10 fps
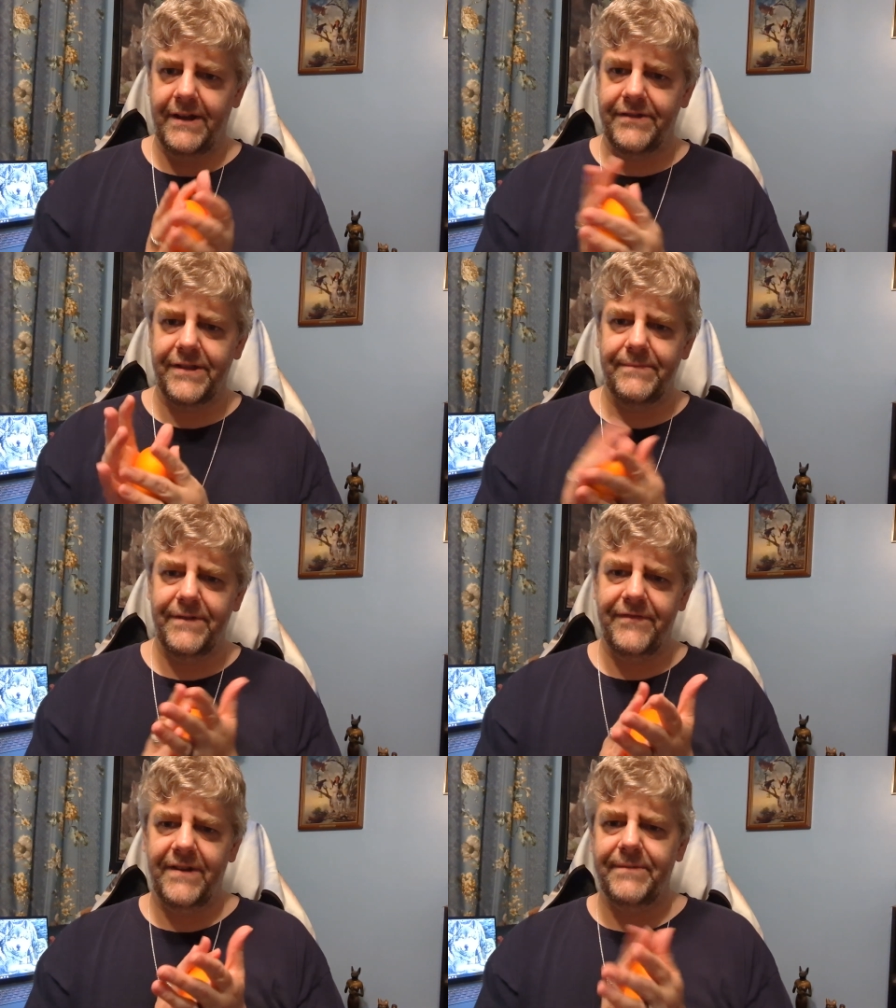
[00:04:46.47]

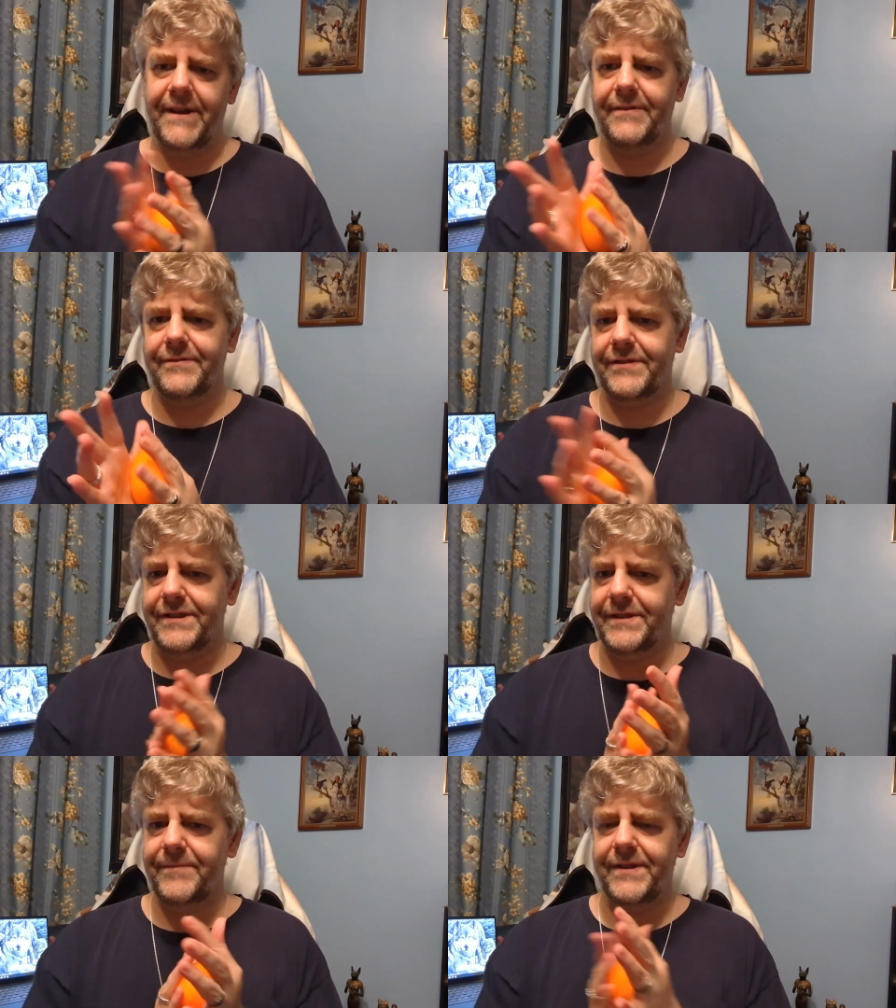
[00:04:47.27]
$75
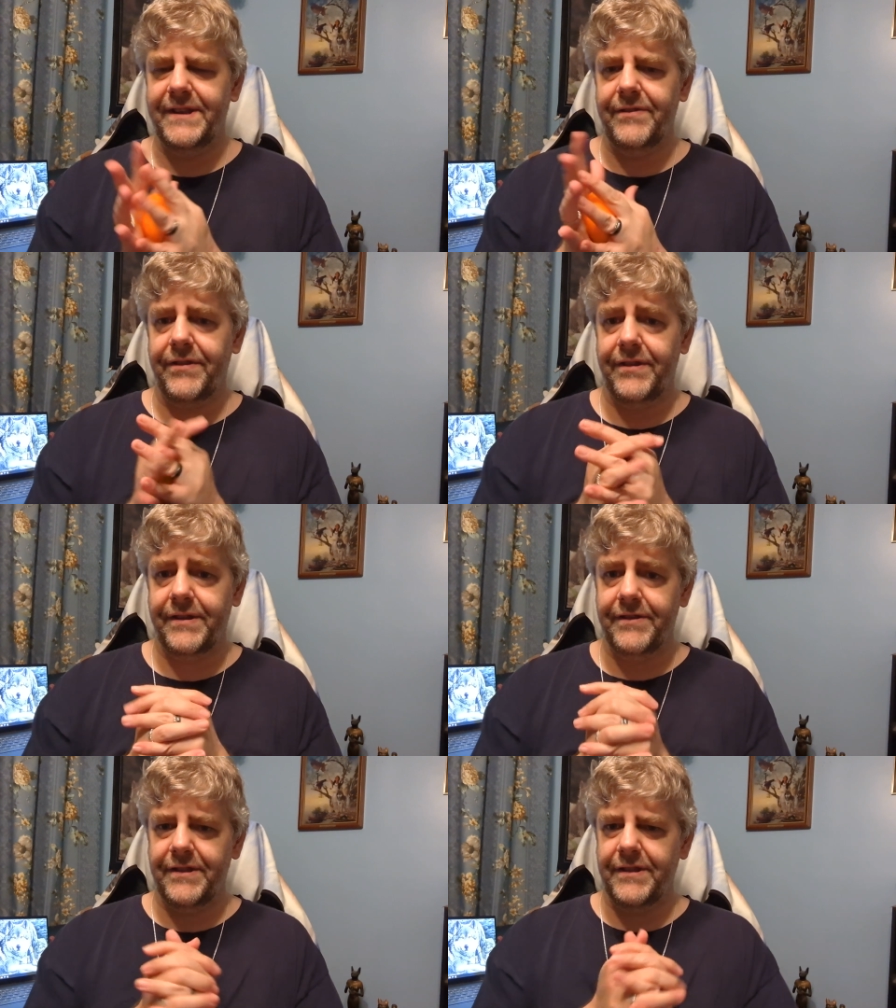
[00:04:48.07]
in dividends
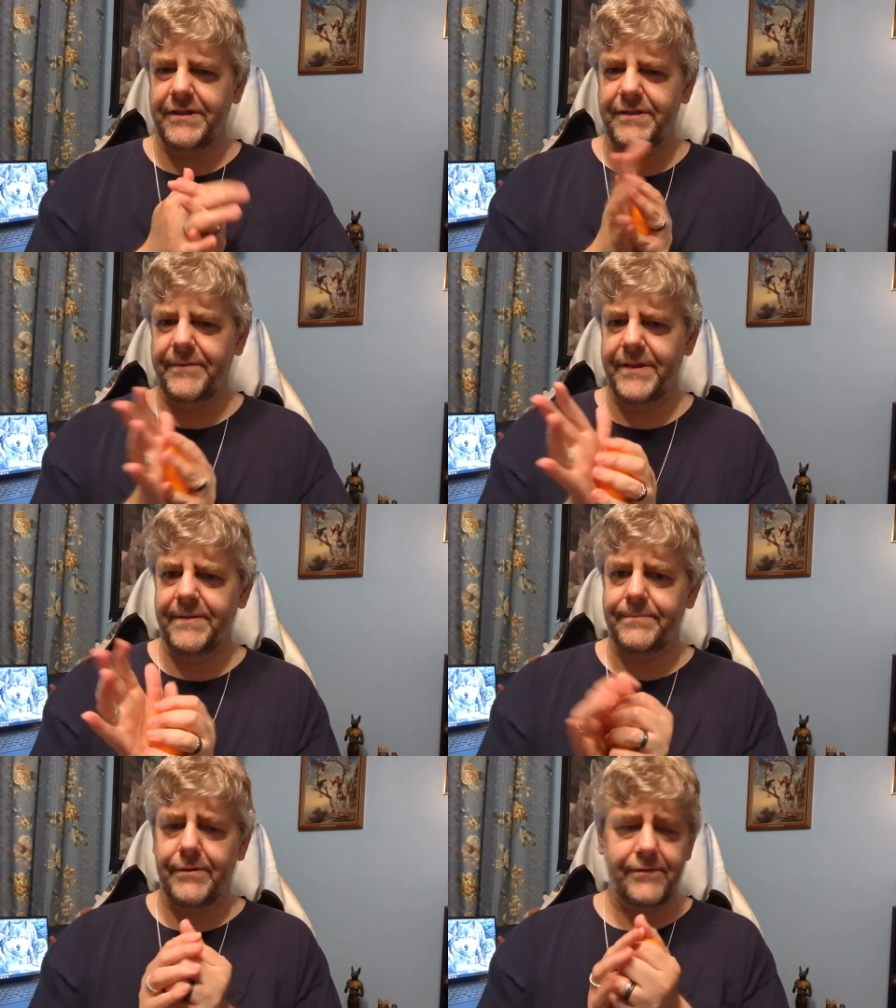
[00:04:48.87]
because it's a
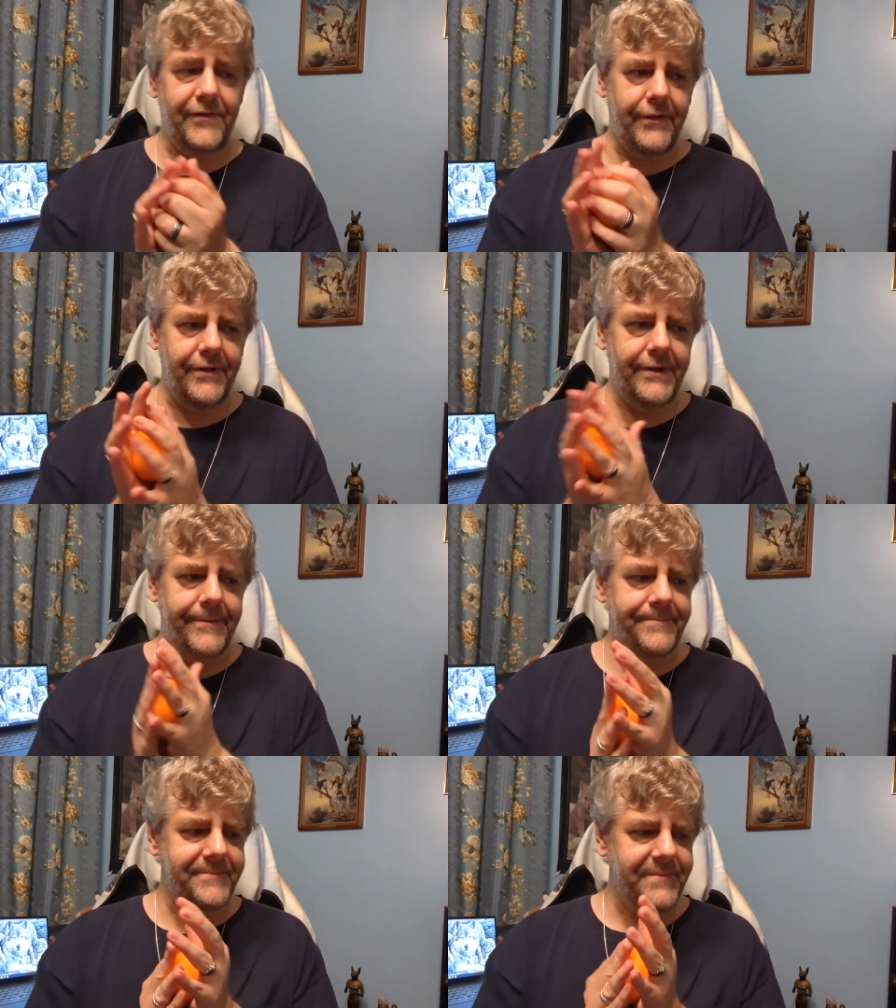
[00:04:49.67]
dividend
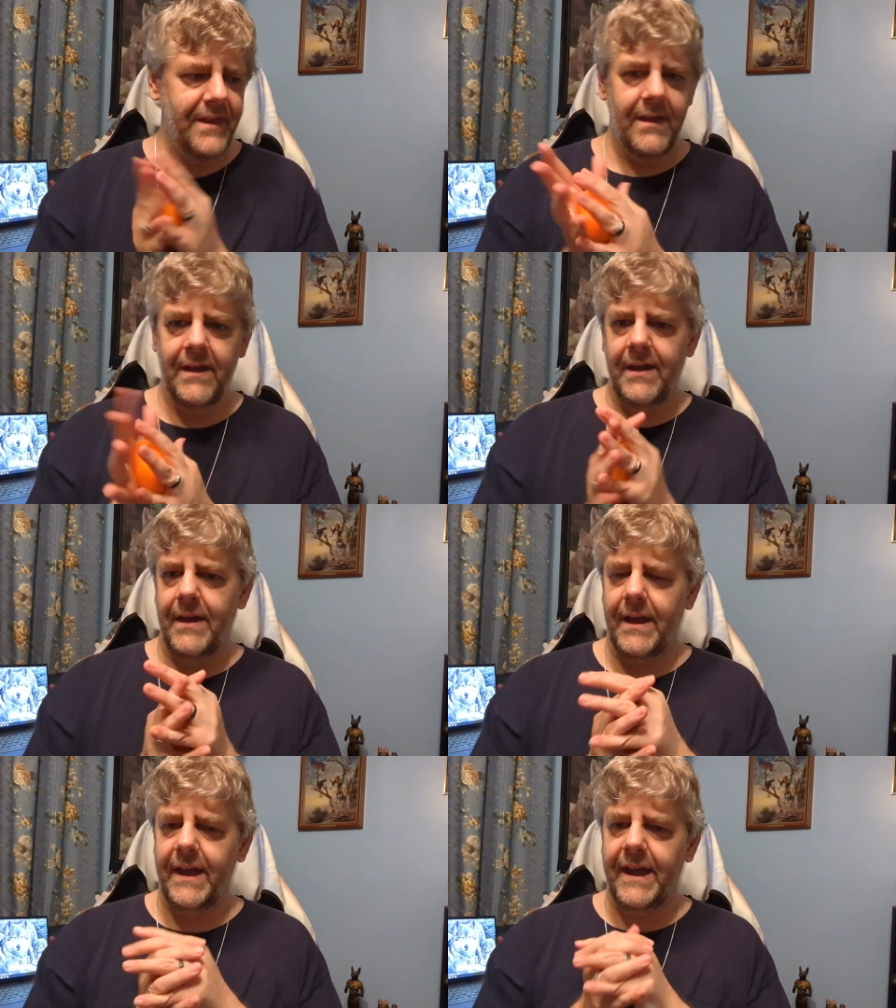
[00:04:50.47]
portfolio,
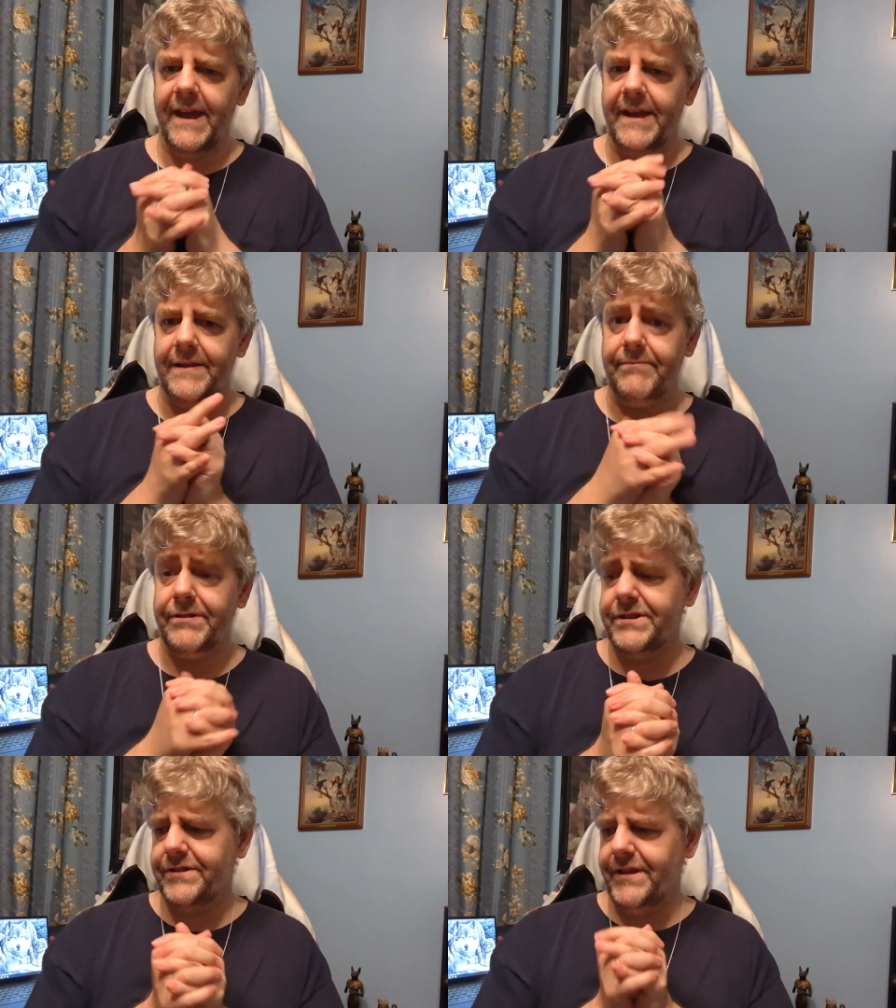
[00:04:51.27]
and
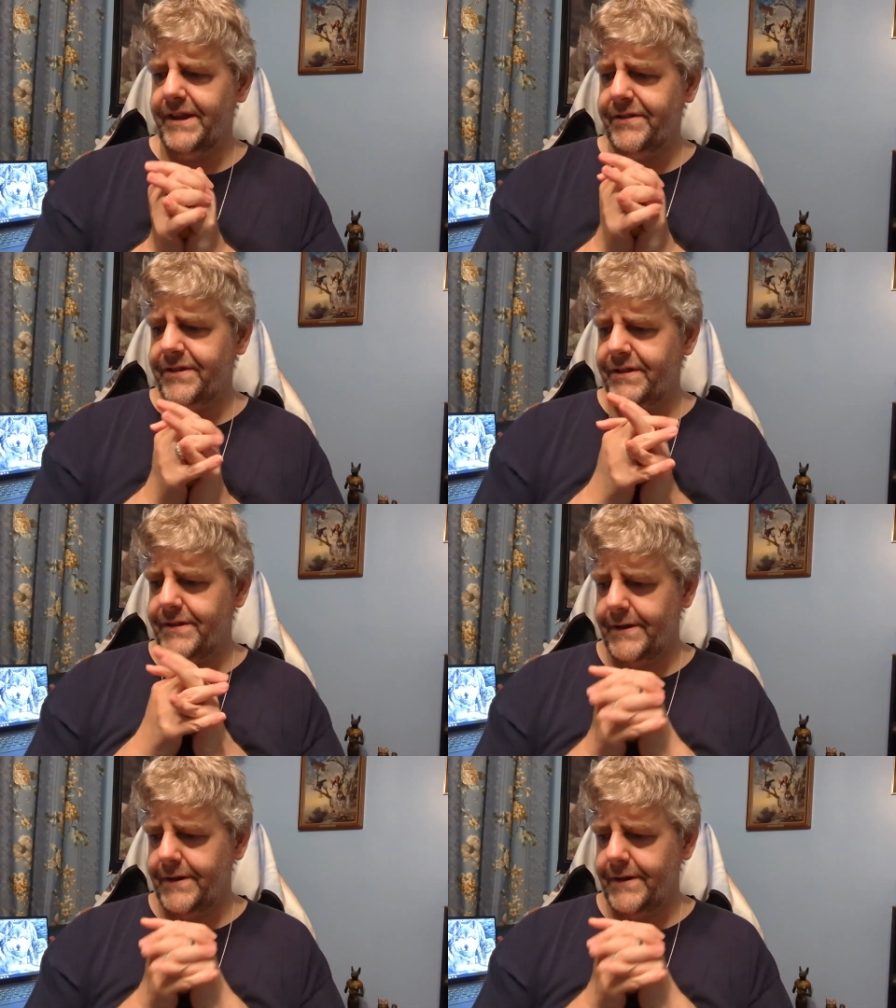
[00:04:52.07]
which is nice.